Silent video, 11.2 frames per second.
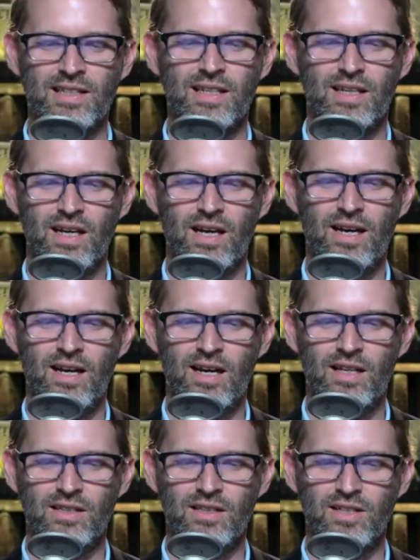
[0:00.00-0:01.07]
uh,
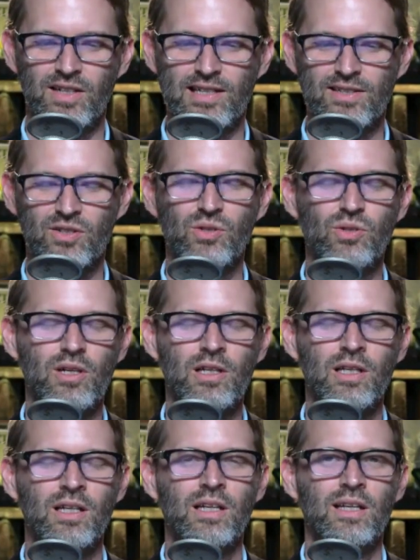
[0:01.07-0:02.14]
lyrics are
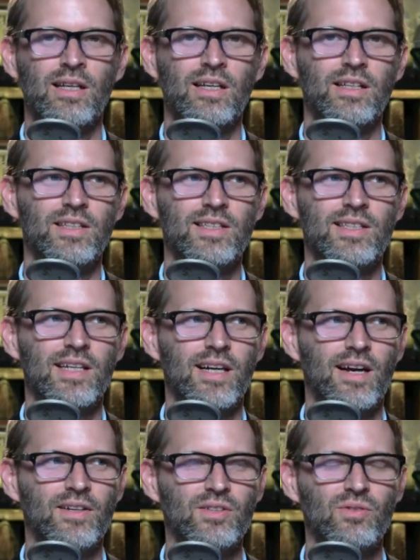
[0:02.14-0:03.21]
cool. Singing
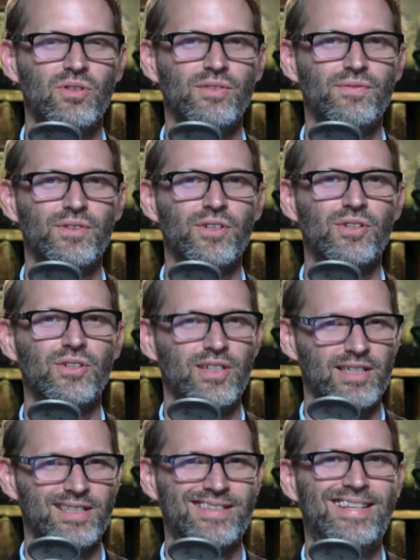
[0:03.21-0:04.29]
is cool if you're good
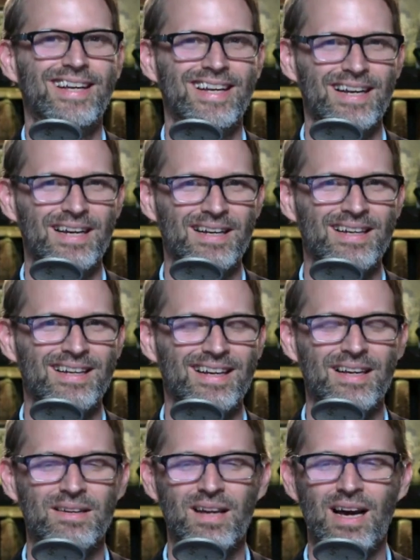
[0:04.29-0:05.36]
at singing,
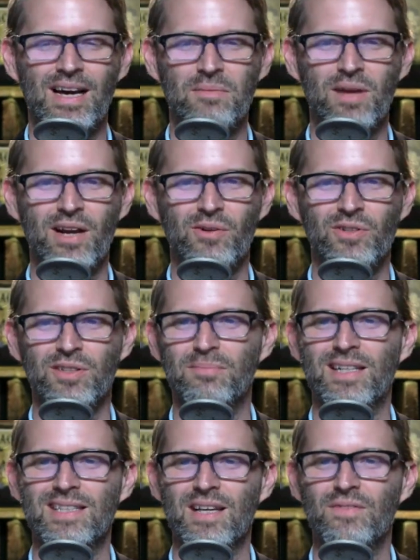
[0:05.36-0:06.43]
and I am not holding
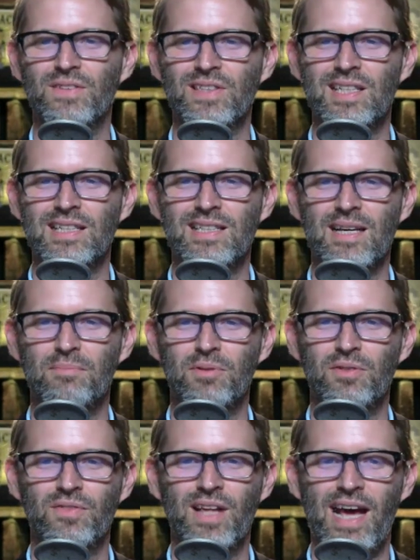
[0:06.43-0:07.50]
myself as an example
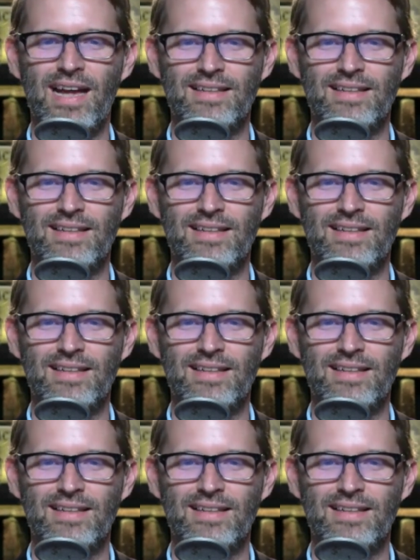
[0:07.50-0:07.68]
of that.